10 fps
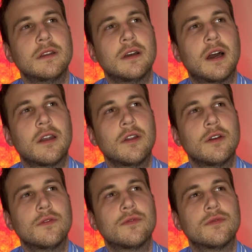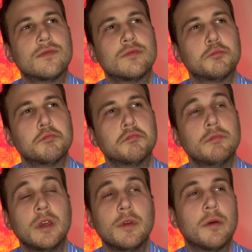I don't know if
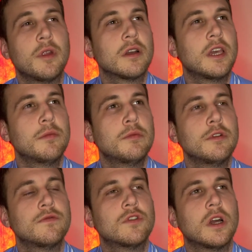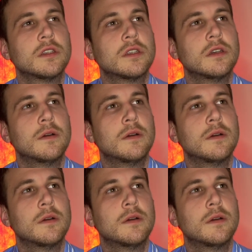maybe I'm not capable of trust.